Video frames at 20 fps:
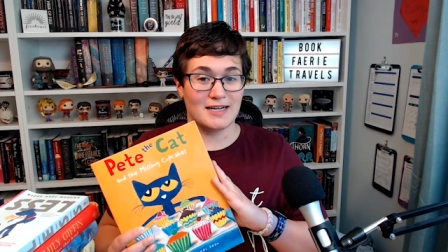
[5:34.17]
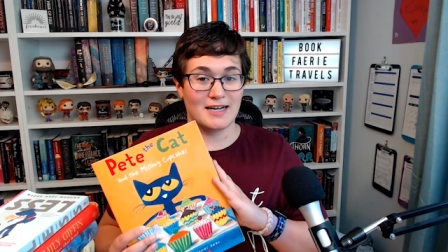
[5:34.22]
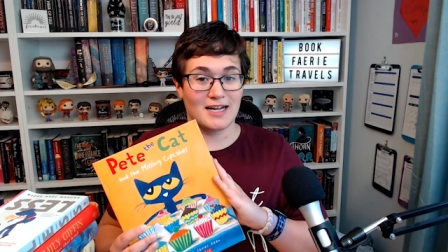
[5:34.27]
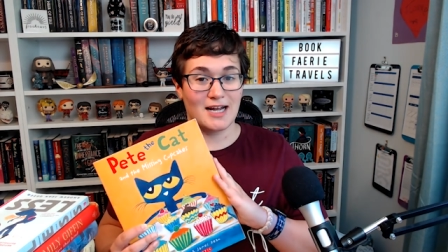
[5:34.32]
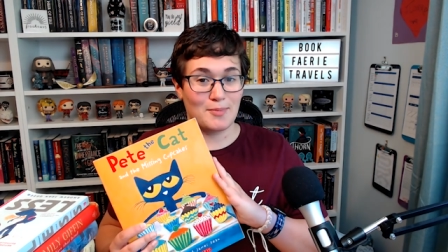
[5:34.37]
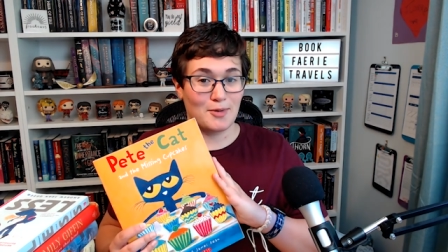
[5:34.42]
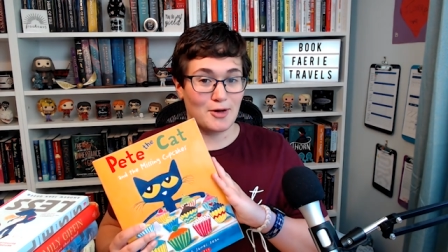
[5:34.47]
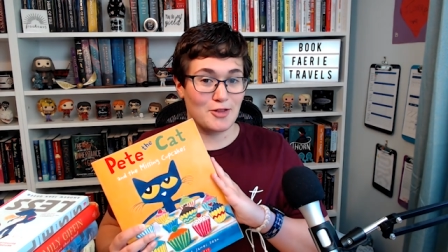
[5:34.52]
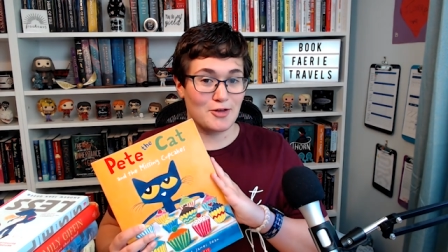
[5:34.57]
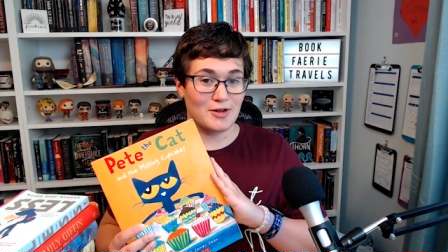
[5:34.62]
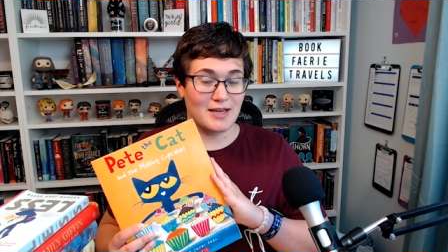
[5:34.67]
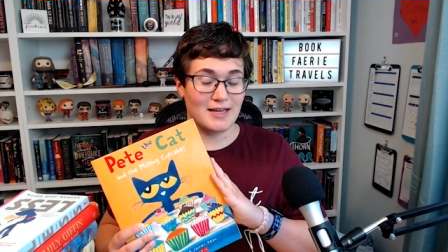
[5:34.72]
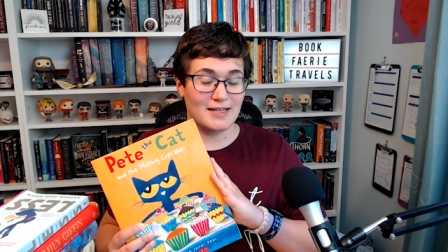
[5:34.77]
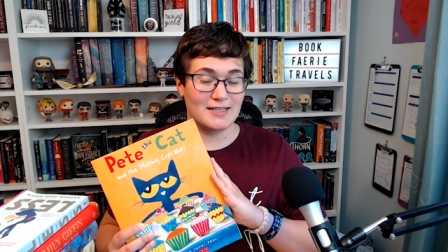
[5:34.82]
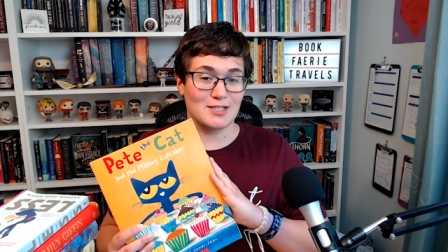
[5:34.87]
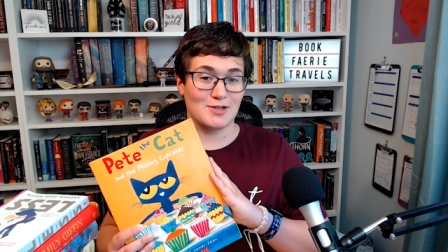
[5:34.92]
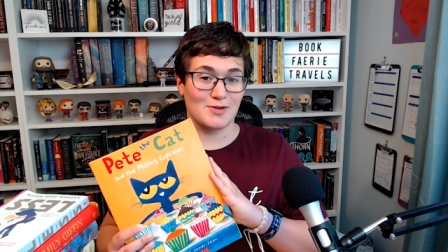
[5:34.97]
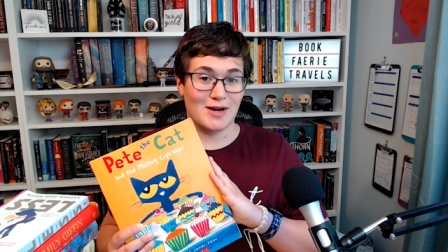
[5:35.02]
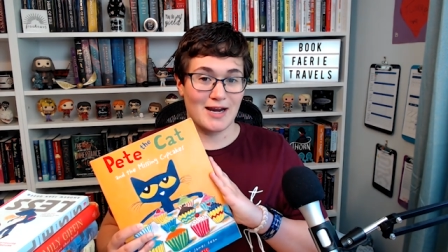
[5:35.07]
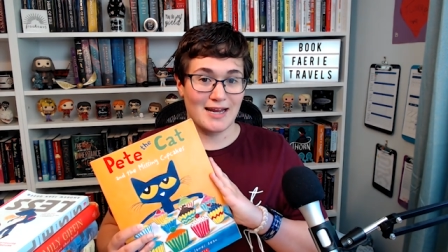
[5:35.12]
and a couple other
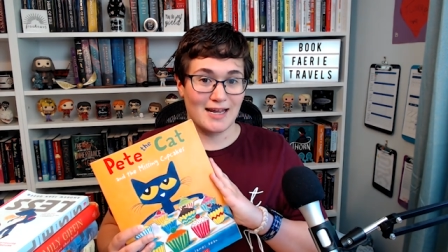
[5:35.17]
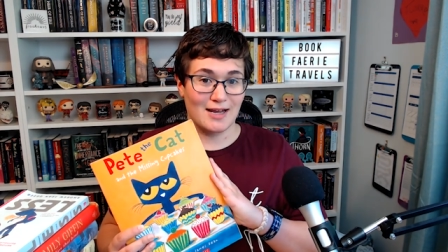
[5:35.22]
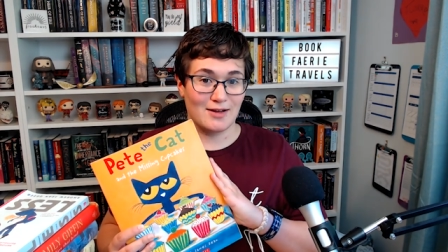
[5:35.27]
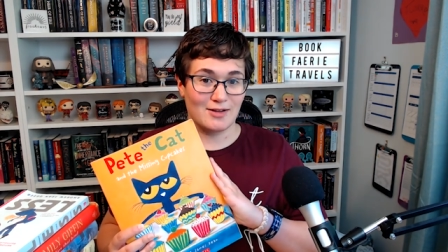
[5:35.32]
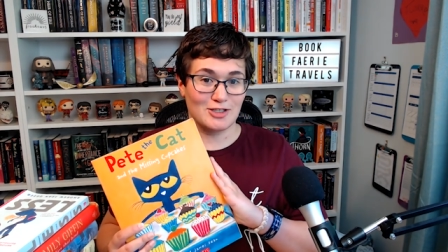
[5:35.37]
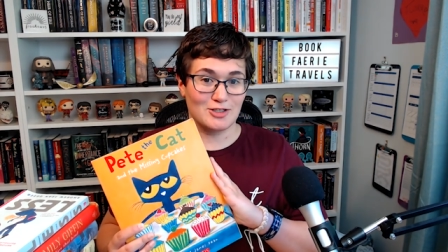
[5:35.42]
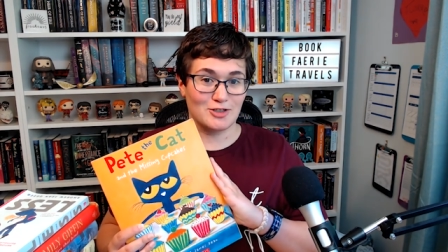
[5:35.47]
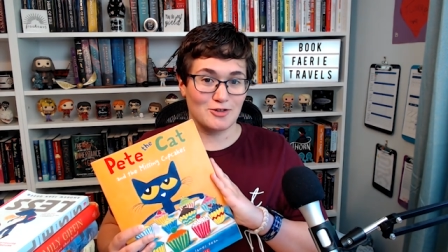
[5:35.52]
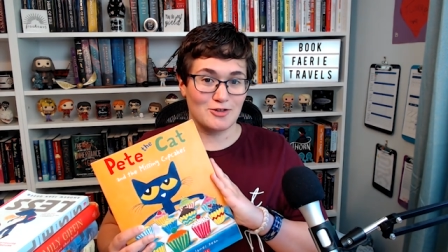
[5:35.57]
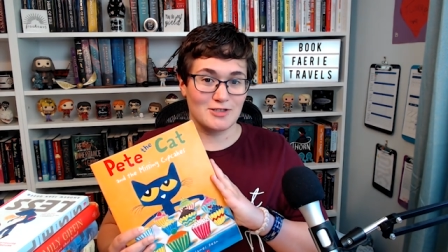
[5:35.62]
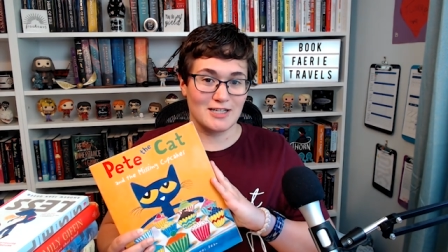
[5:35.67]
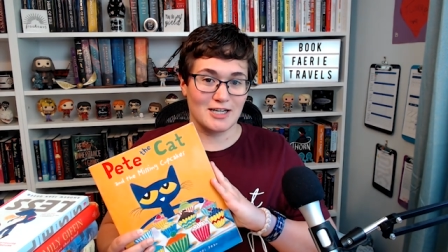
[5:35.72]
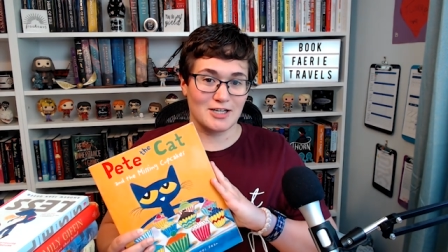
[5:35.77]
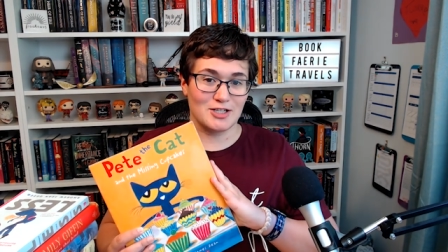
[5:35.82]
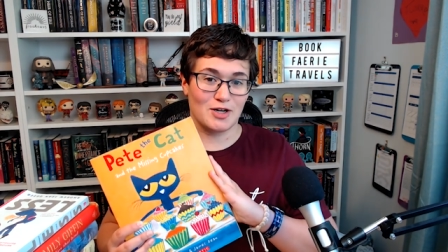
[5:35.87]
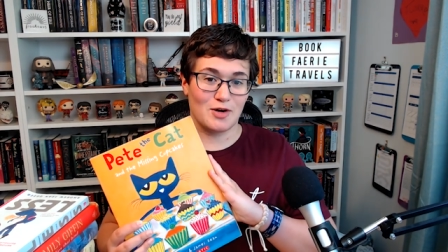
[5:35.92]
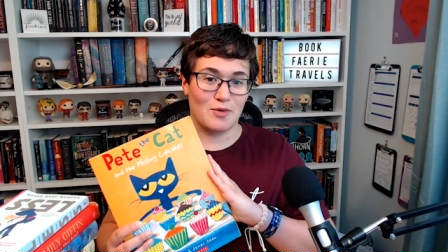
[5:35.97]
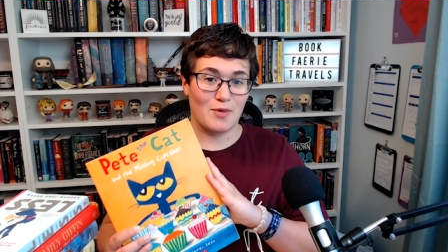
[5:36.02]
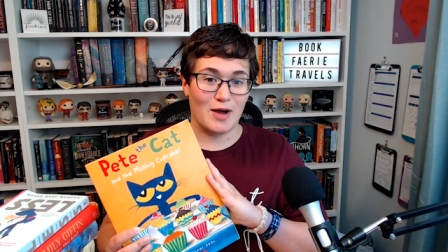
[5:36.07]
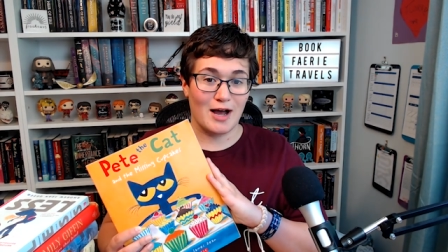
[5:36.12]
kids that were hanging out in the children's
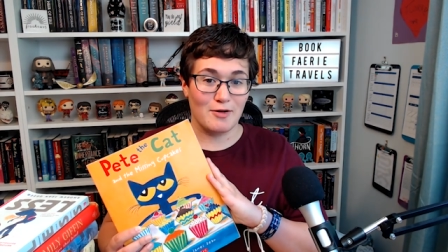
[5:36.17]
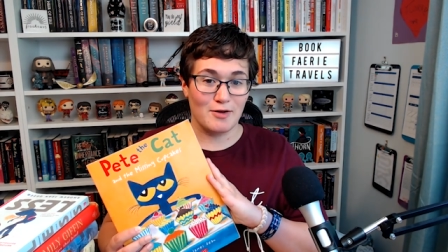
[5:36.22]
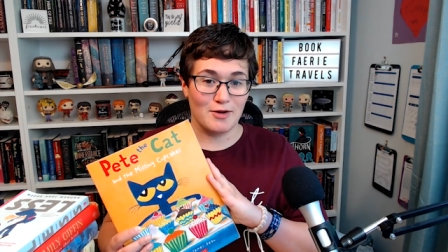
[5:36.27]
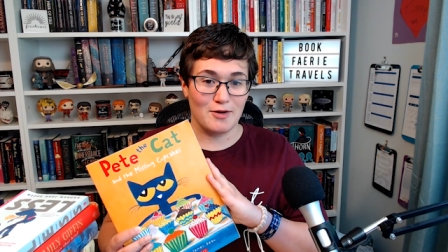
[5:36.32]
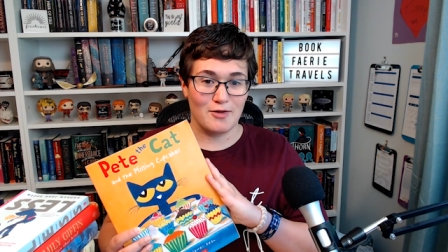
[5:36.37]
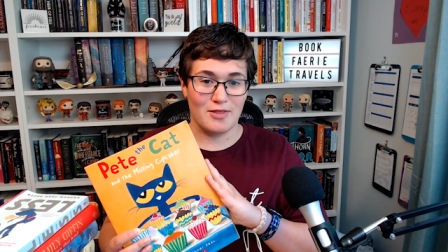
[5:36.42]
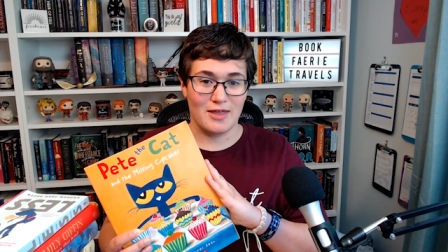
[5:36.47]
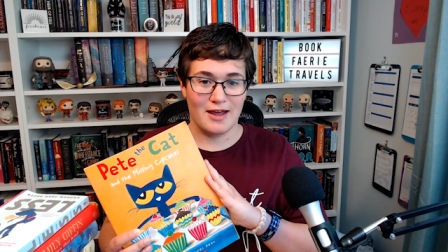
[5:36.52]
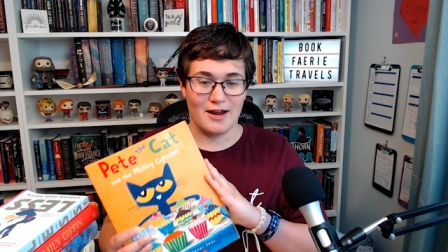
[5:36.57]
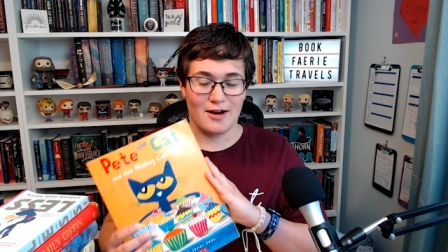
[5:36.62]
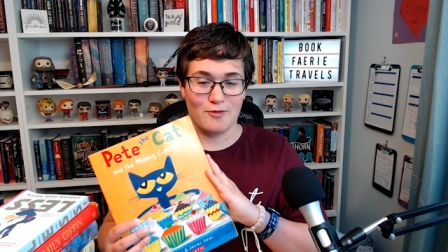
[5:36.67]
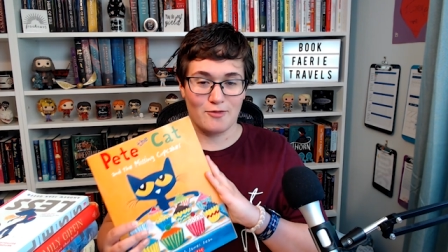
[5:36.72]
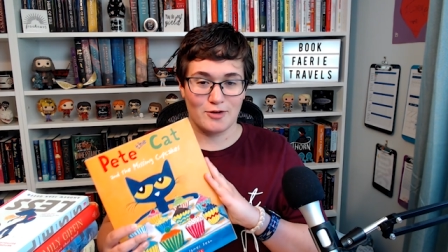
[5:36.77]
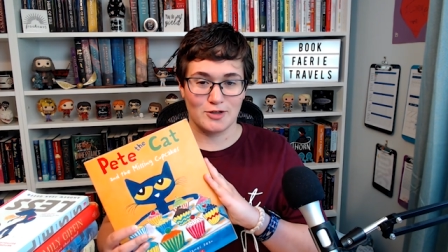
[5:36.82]
section while we were there,